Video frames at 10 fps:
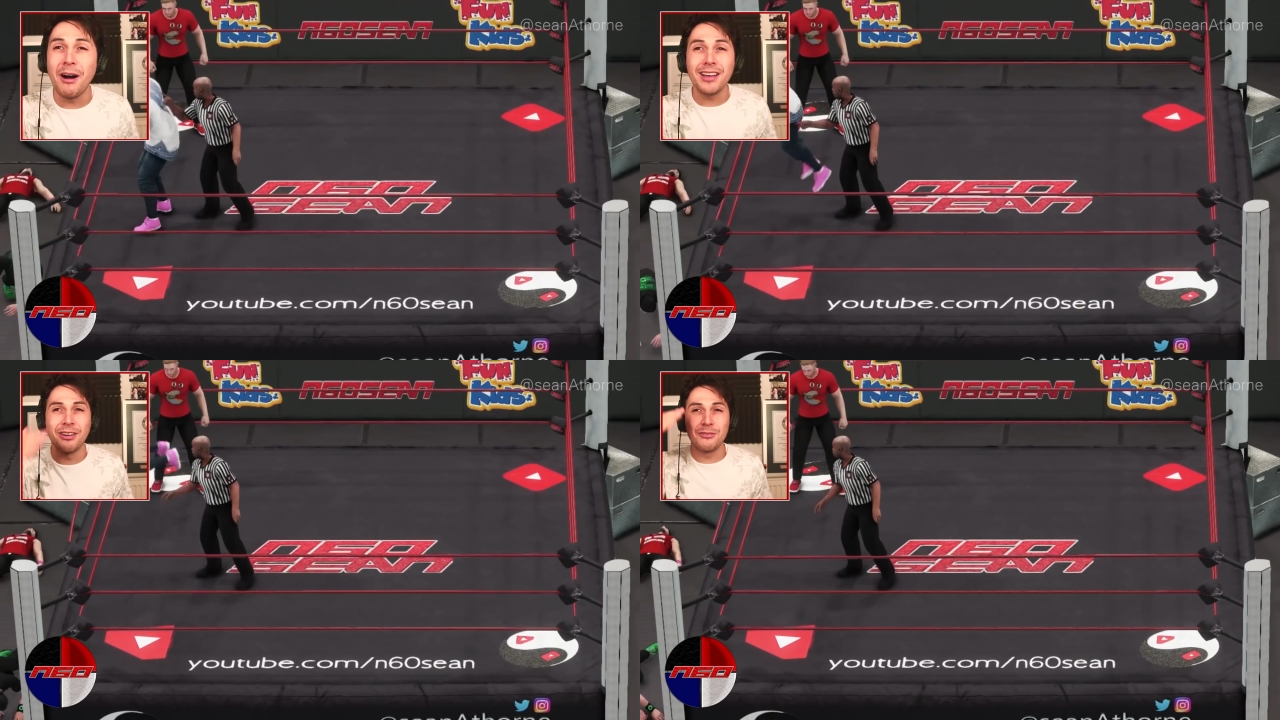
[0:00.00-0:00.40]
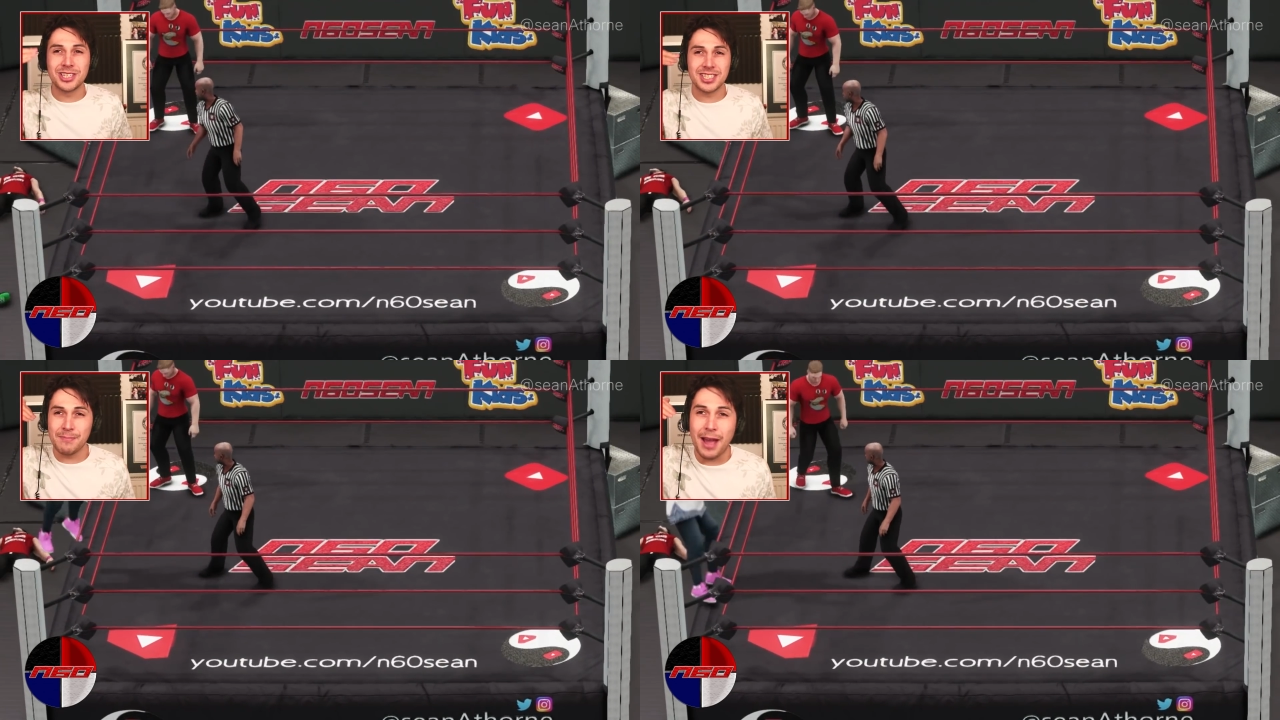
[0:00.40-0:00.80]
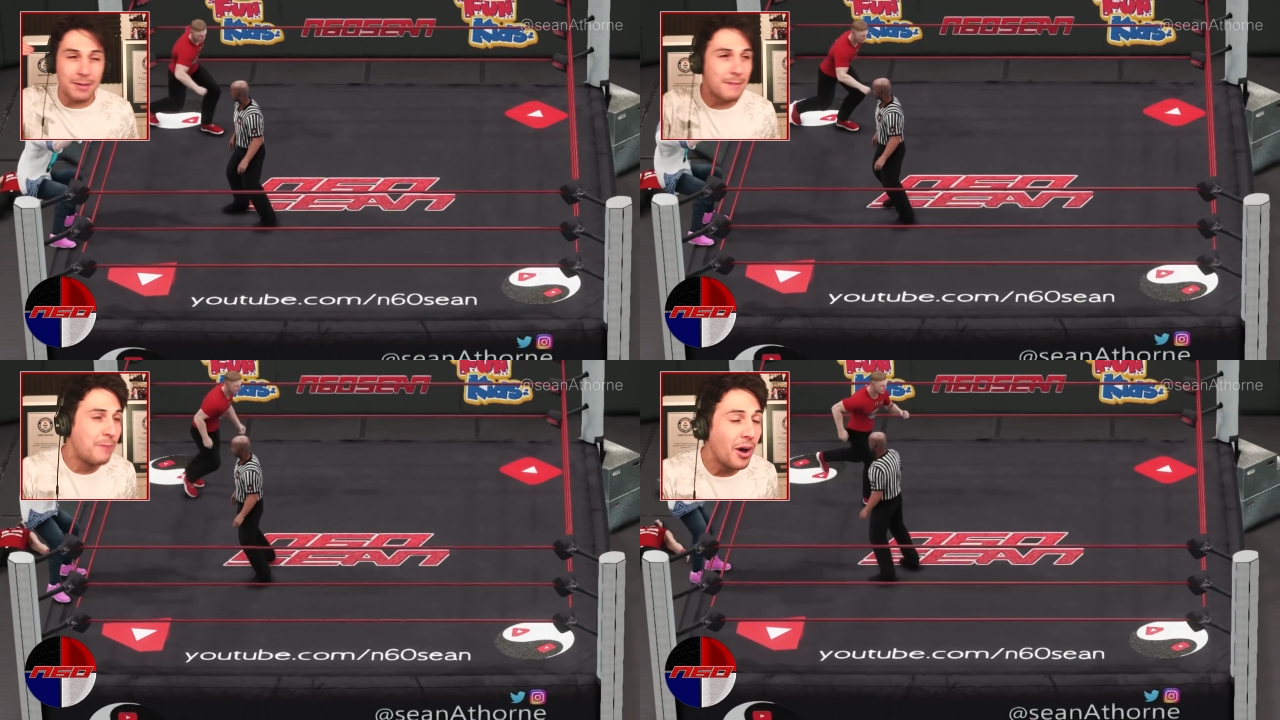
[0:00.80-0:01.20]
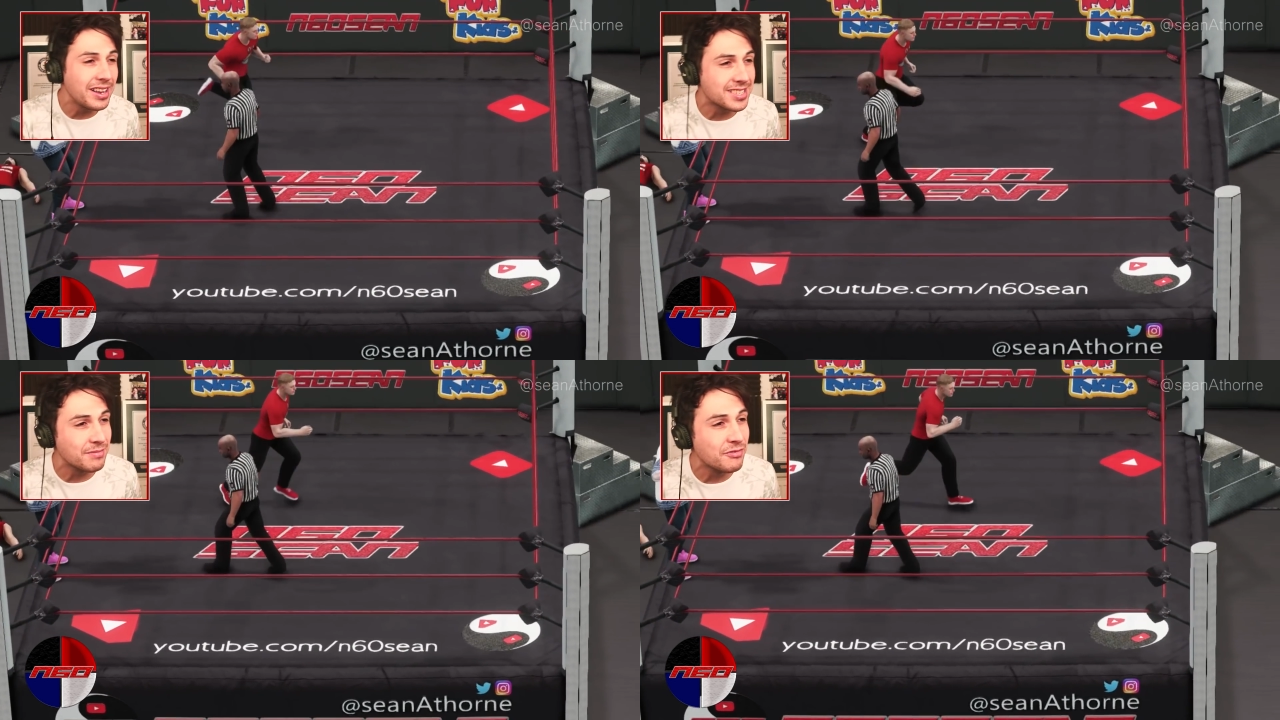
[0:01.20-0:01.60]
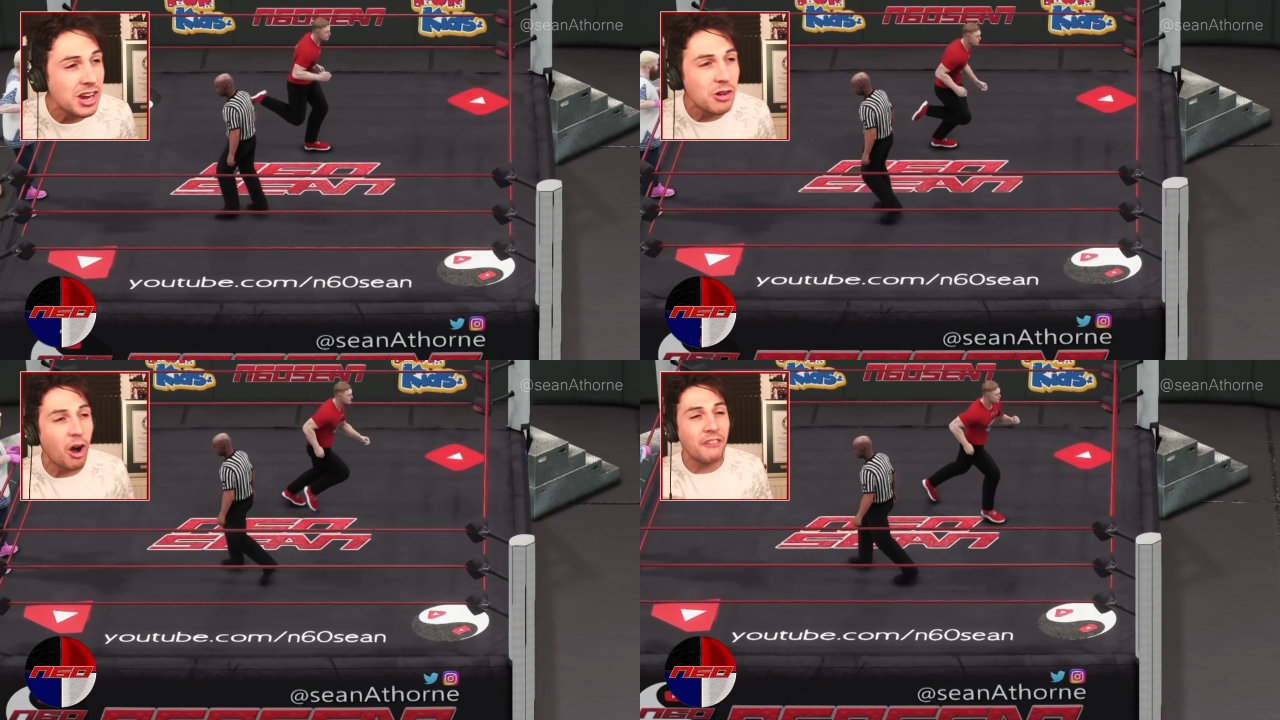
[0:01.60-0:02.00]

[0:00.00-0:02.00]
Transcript: who I thought was just about to be putting some real